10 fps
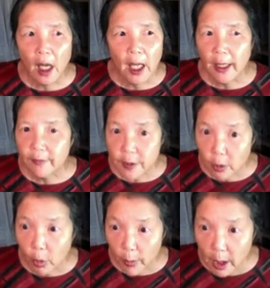I have
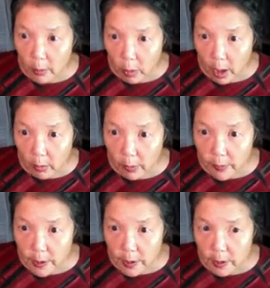so many
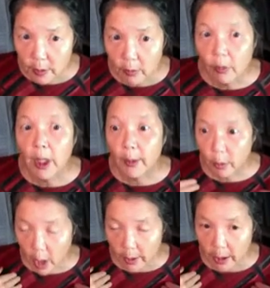problems when I'm
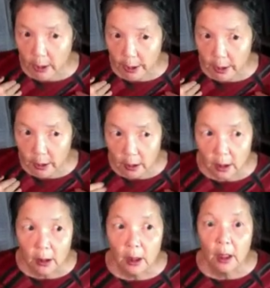chronically ill.
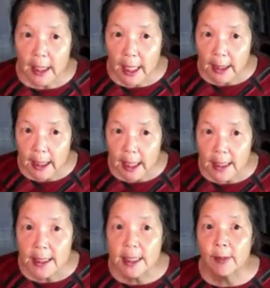In that
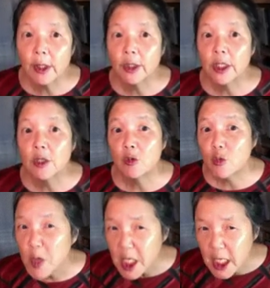case, similarity is
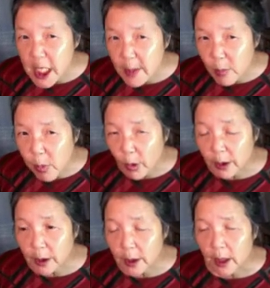really
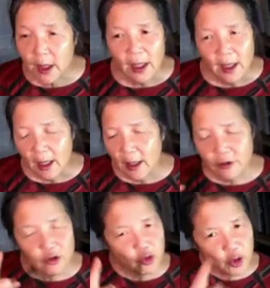important.
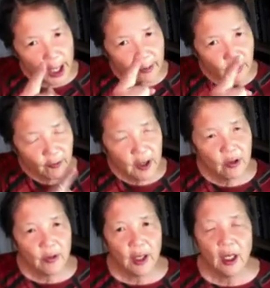You jam your
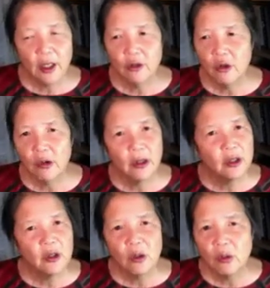finger in the car door,
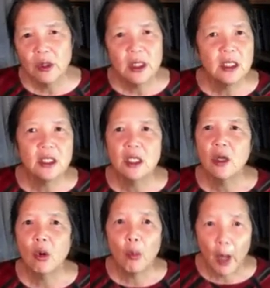you don't need to
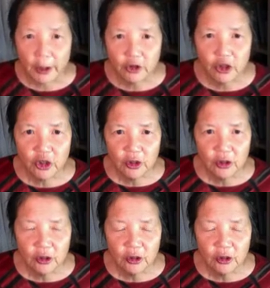know much,